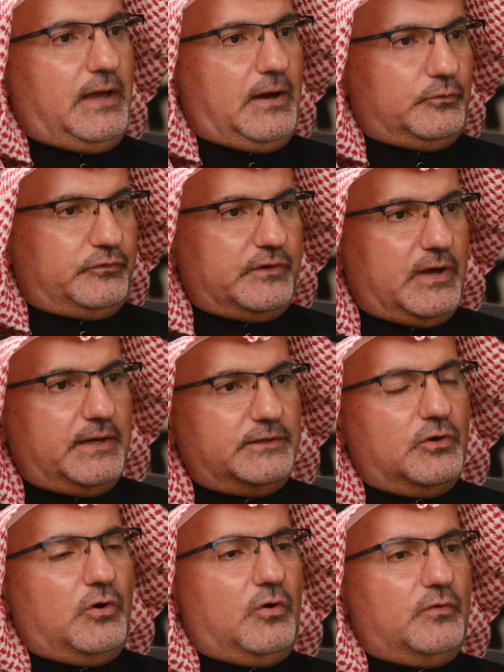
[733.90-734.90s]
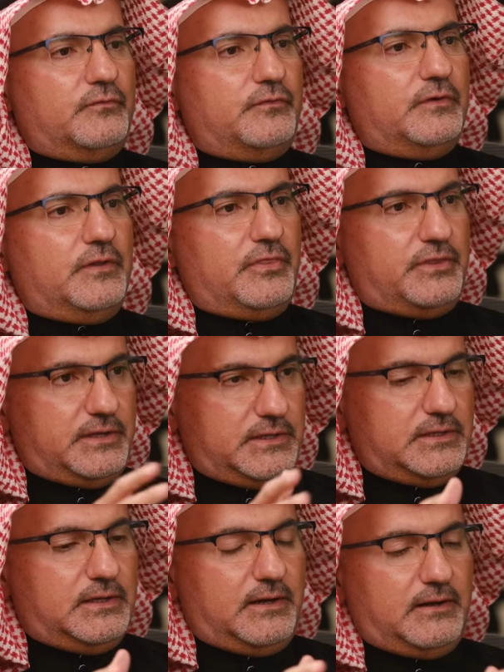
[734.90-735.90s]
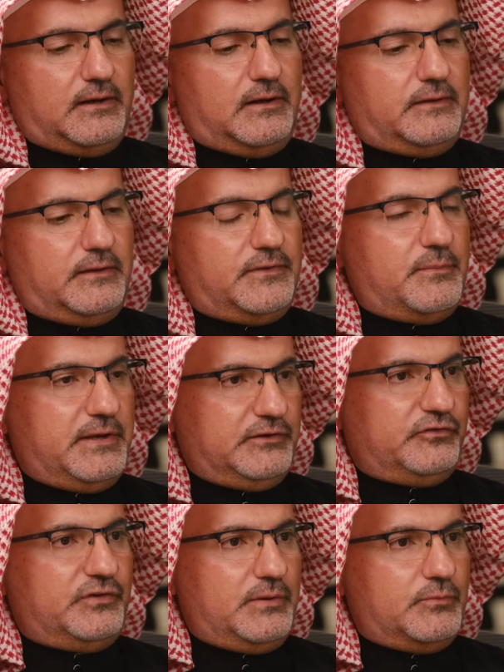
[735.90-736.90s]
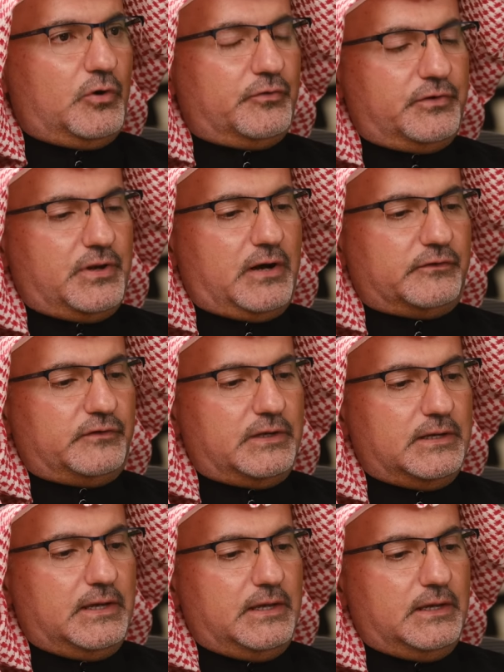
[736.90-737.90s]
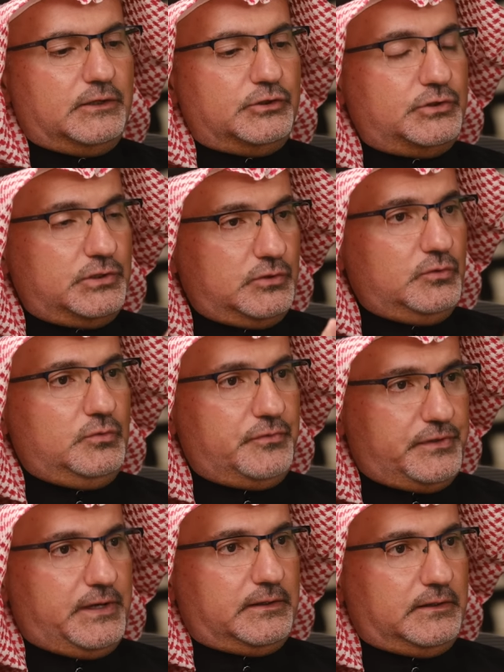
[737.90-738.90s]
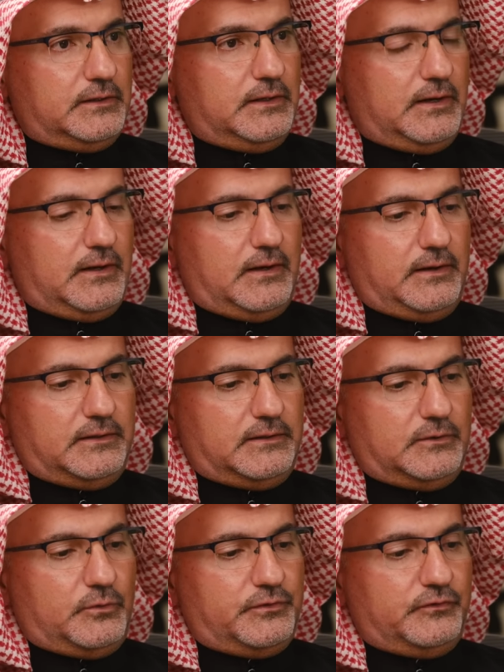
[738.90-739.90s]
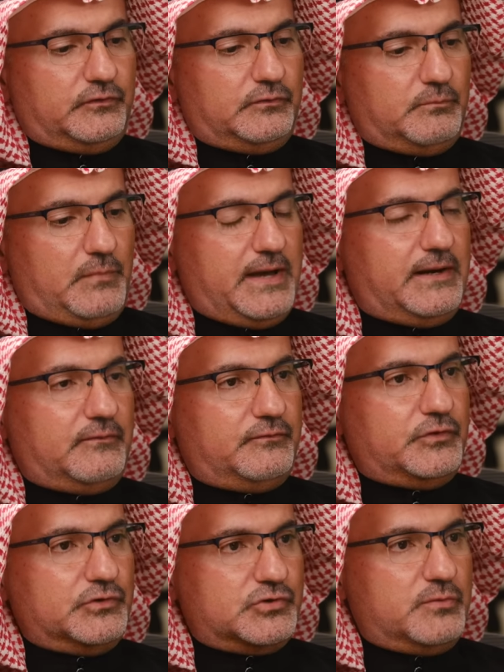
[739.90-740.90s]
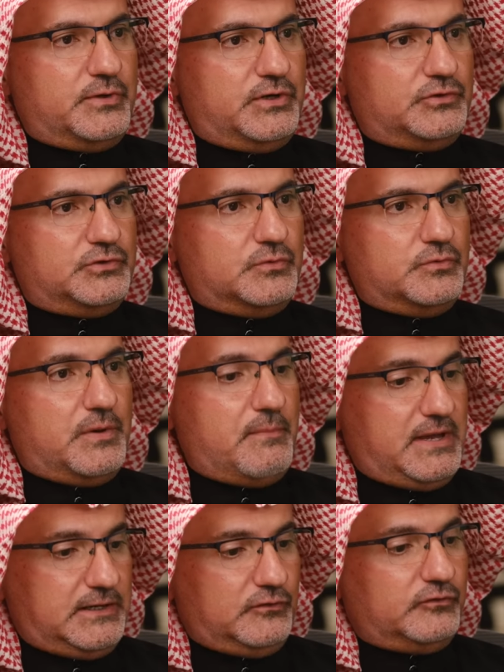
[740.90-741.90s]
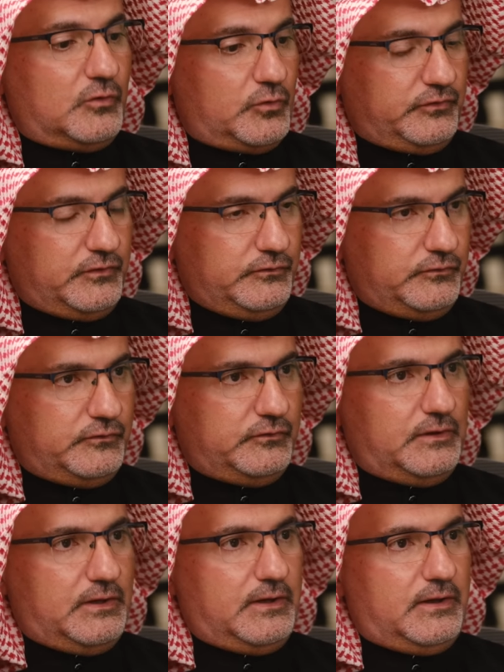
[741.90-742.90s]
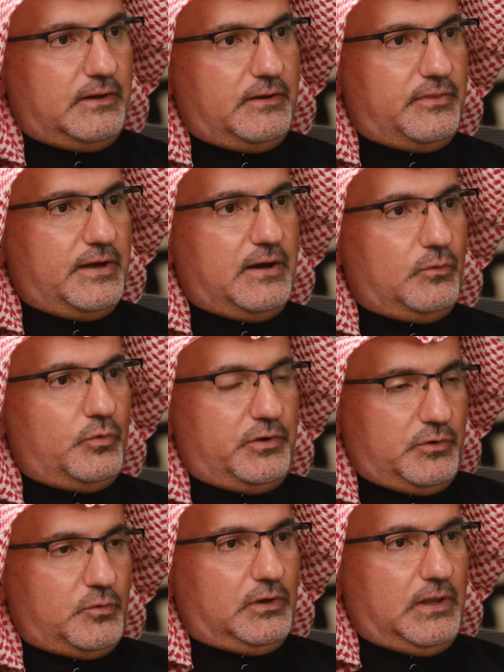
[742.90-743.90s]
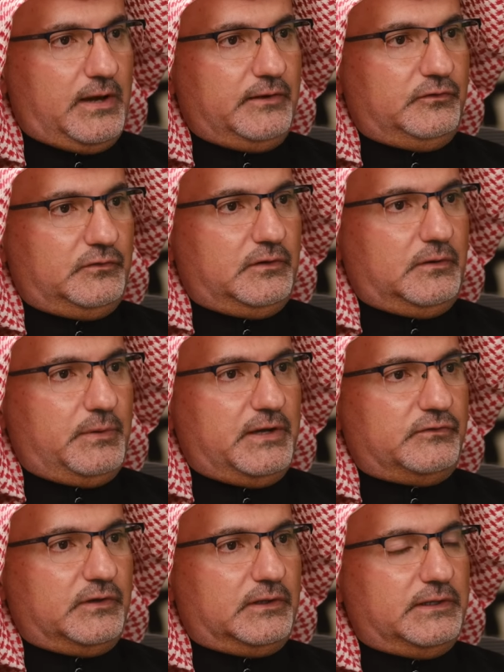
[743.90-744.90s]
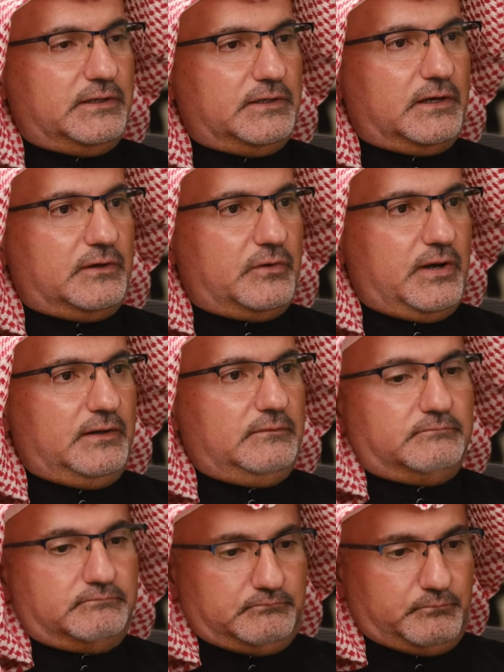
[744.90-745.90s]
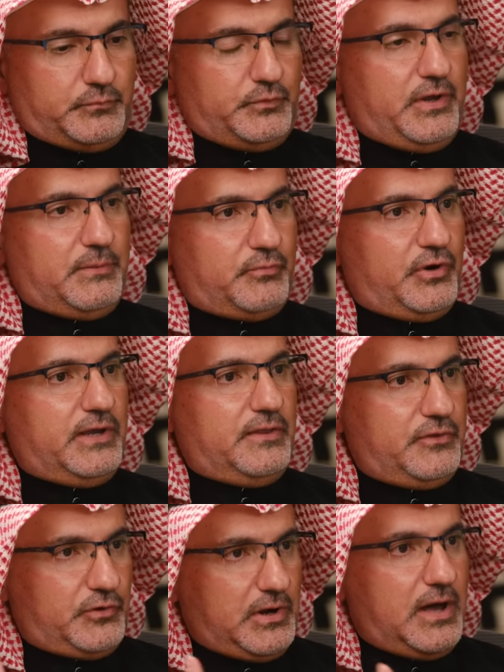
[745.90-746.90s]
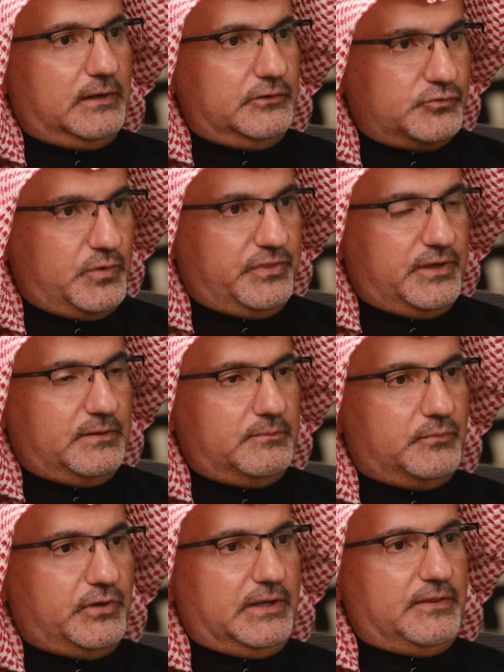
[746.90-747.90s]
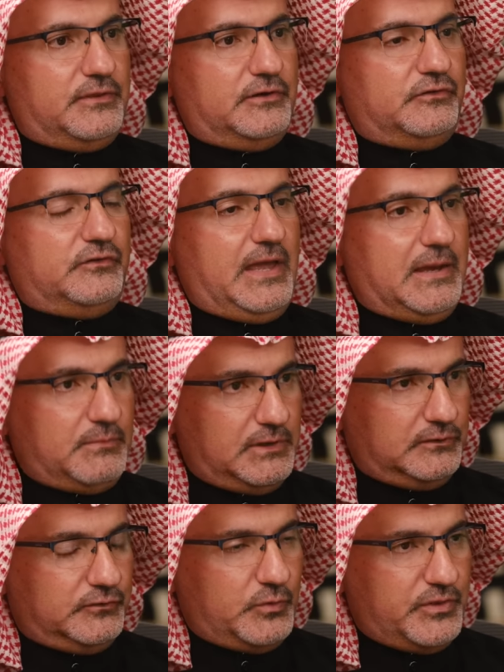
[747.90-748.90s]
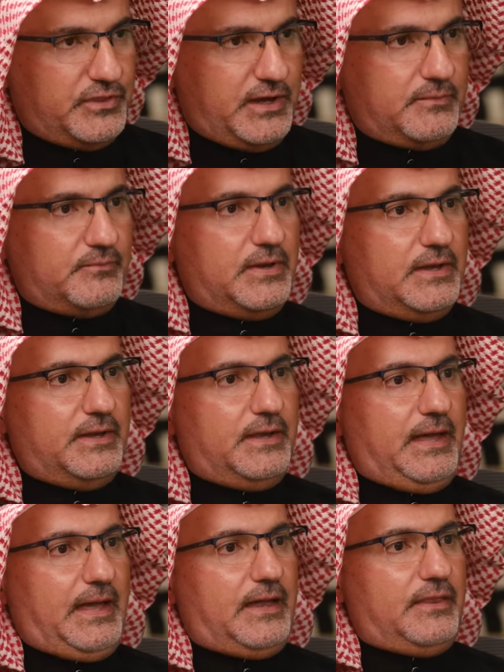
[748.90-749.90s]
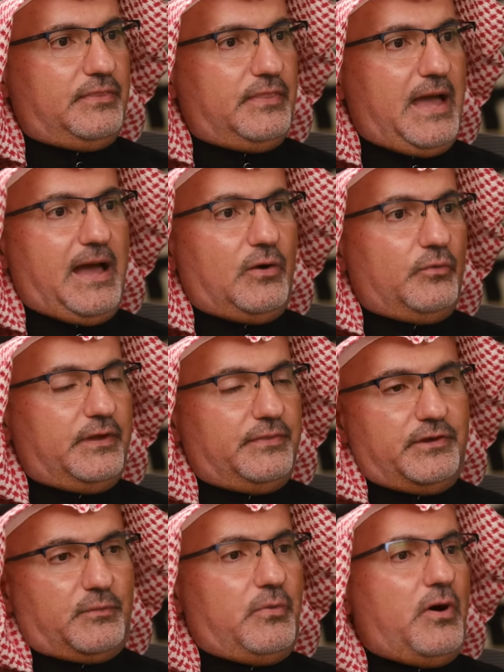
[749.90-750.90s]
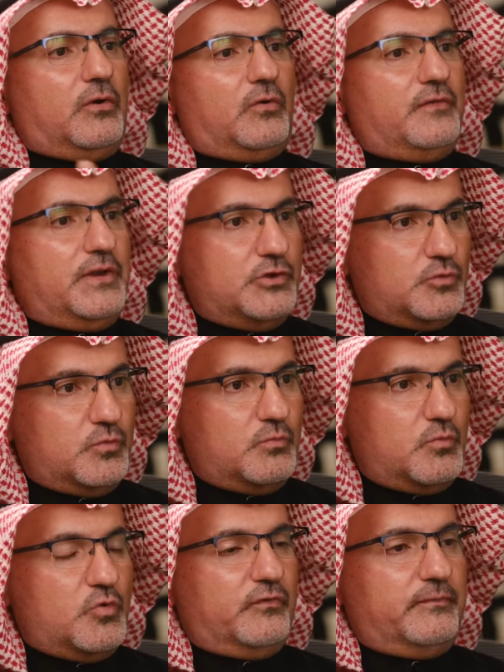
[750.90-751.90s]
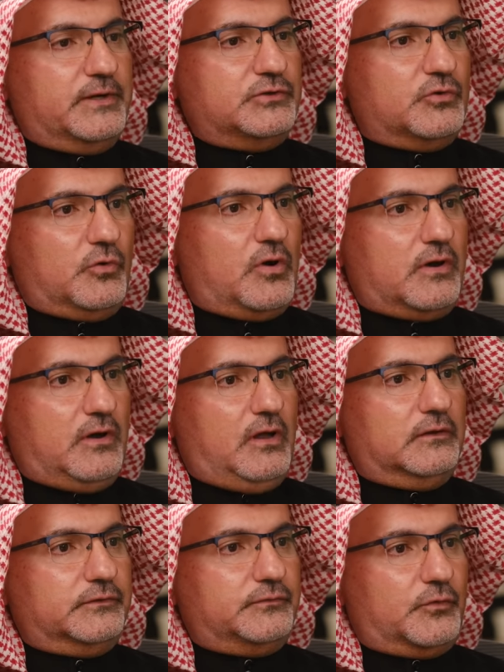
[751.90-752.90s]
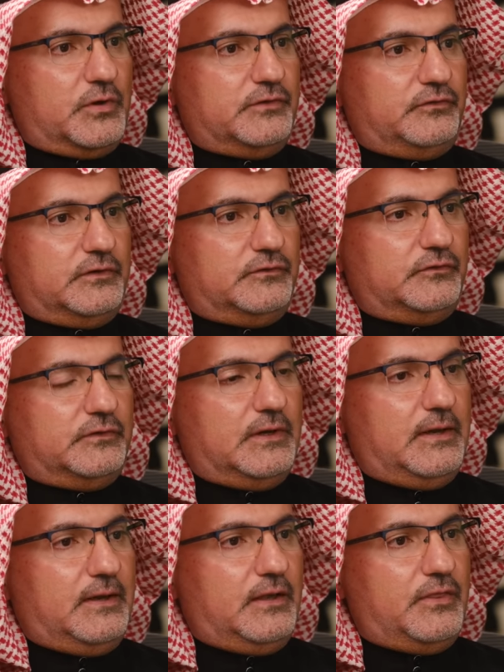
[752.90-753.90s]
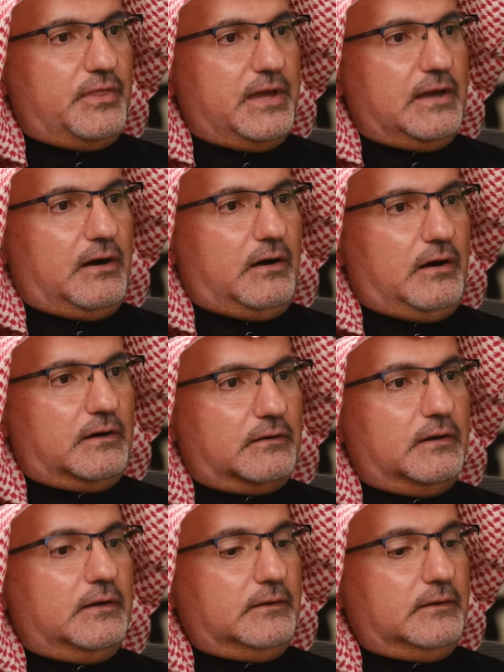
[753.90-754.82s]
outside of the uh, uh, the mainstream, orthodoxy. Do you think uh, you know this might have contributed to the many sources uh, that were utilized basically in the Quran? They bringing their knowledge with them, bringing these hymnals with them, and now that they're part of a new movement or a cult, for instance, they are